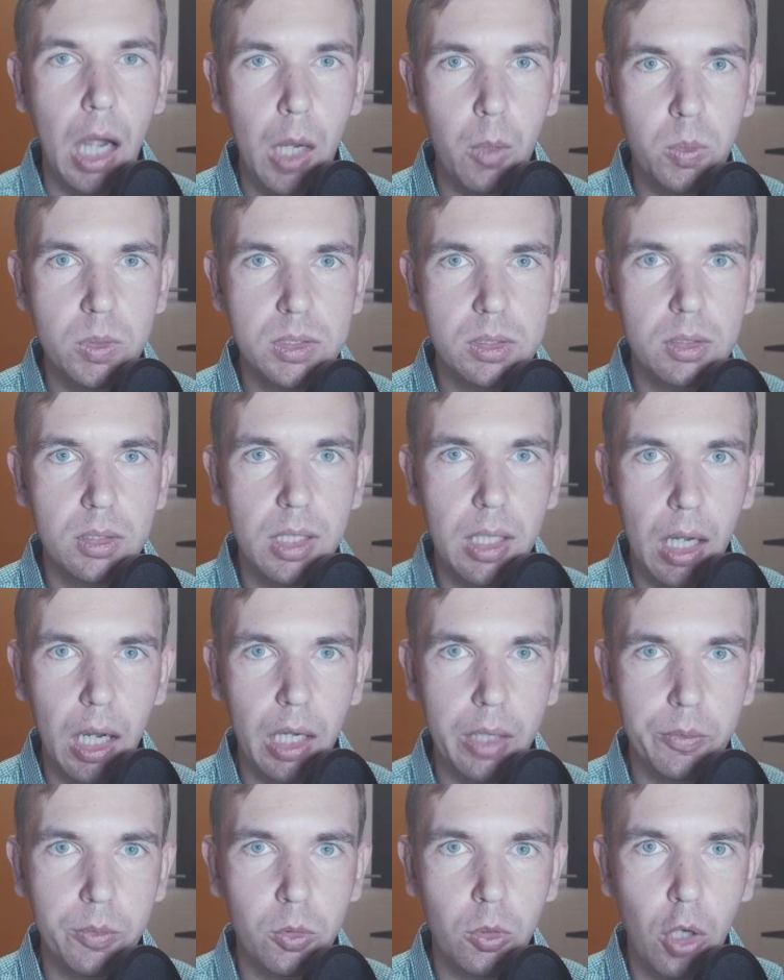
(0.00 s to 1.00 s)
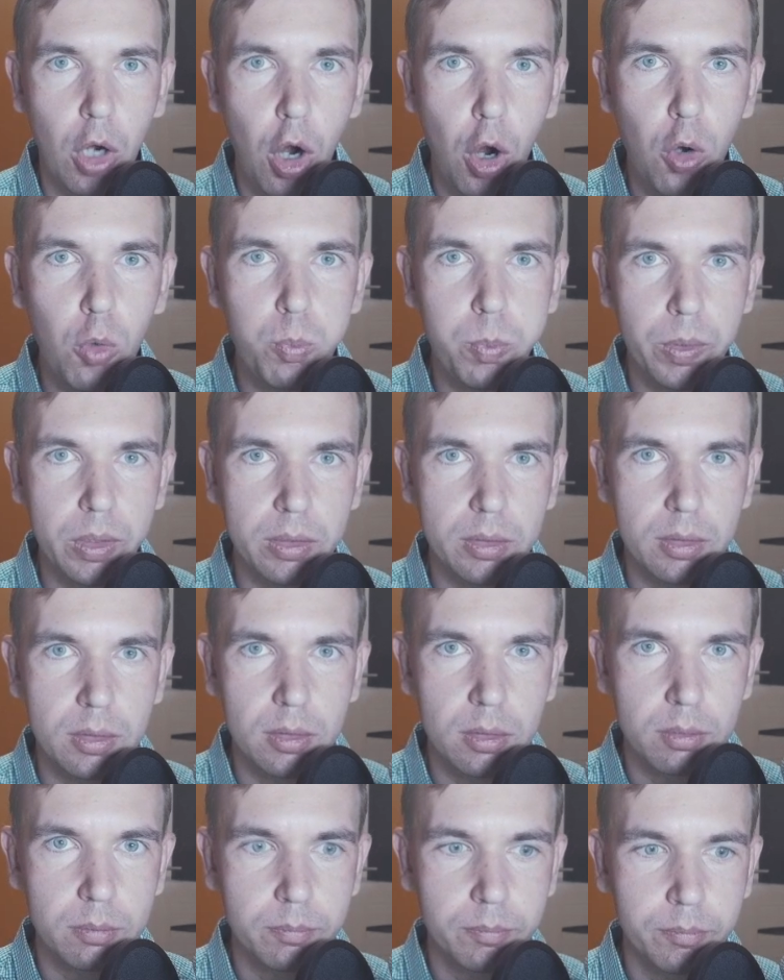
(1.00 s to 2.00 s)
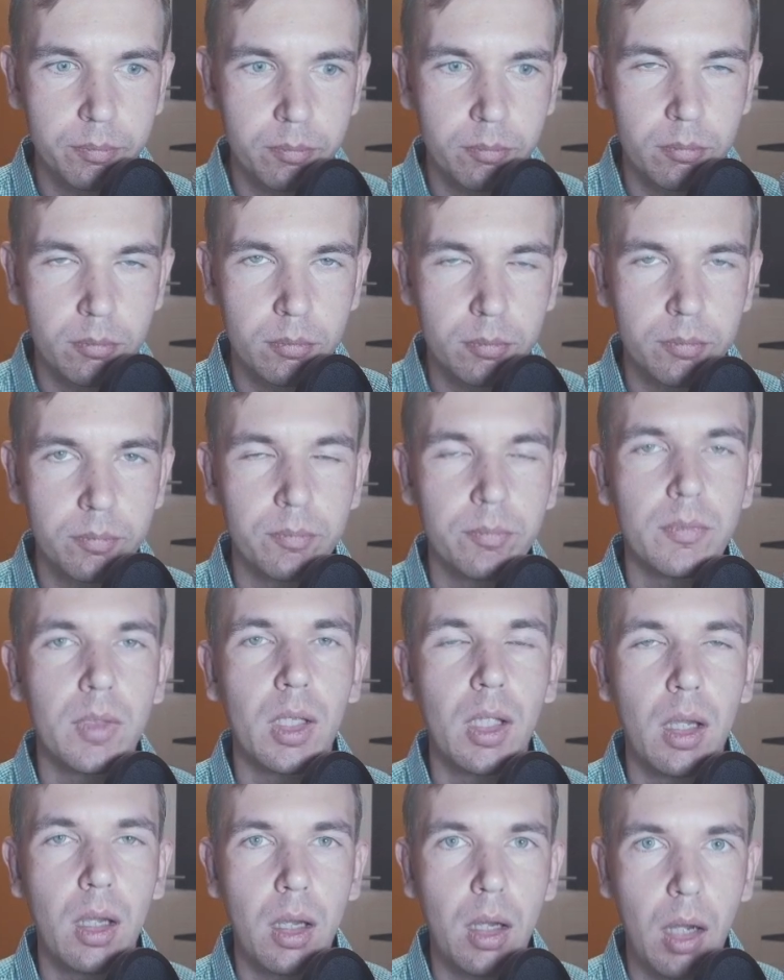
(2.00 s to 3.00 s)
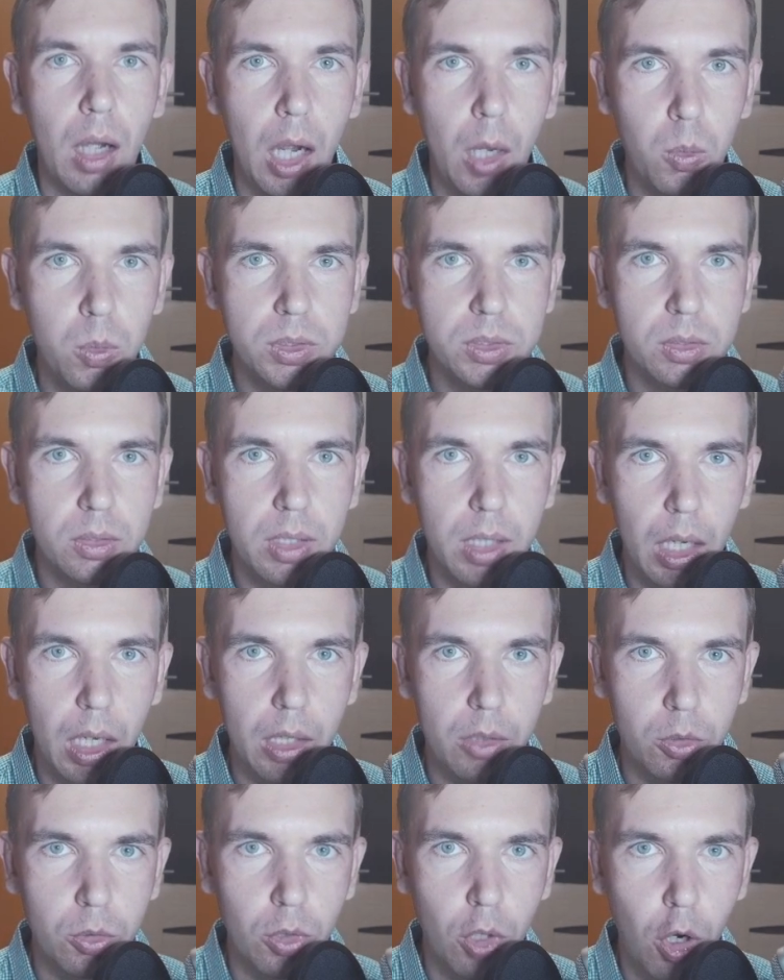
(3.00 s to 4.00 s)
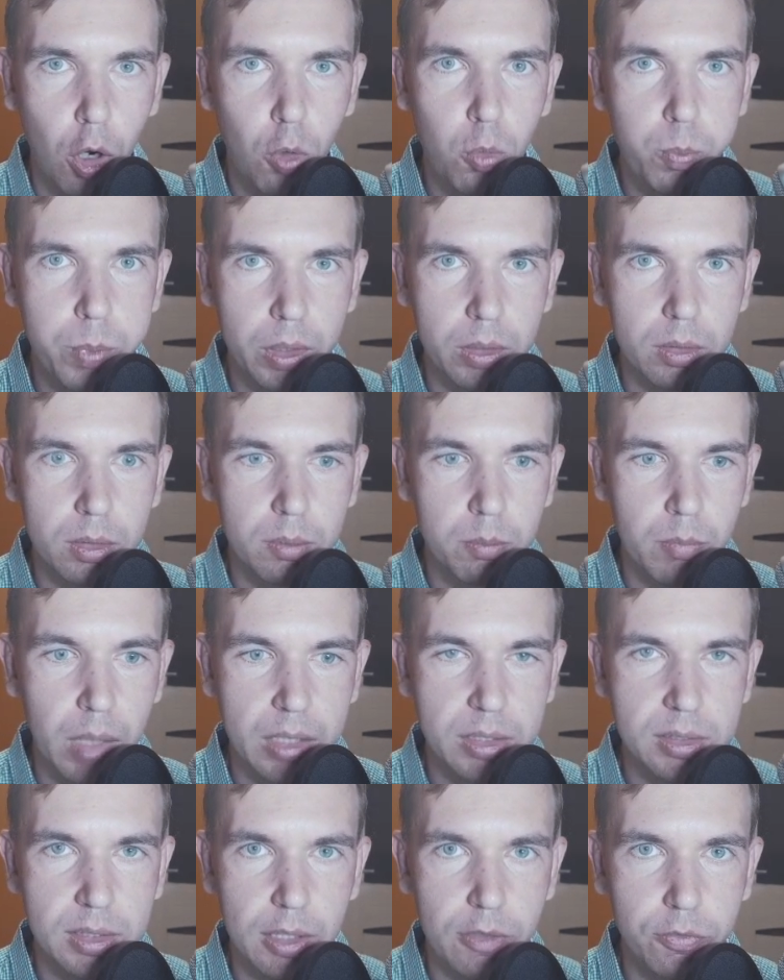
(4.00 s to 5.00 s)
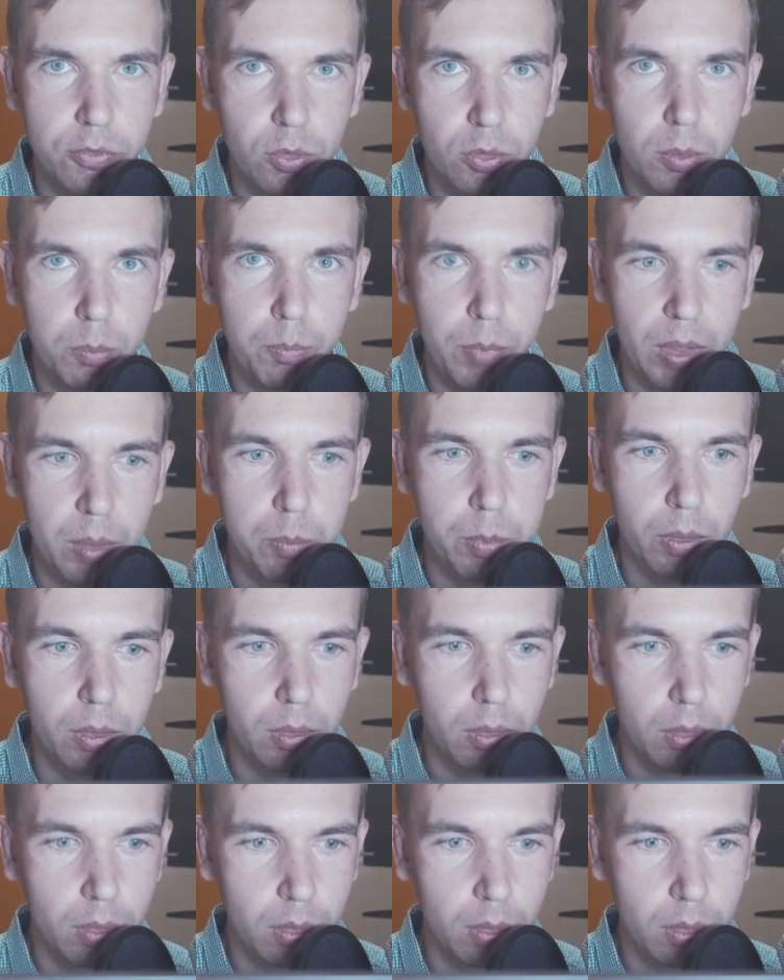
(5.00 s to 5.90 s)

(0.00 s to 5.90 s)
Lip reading: was the guy who opened I was the guy who opened myself to the people,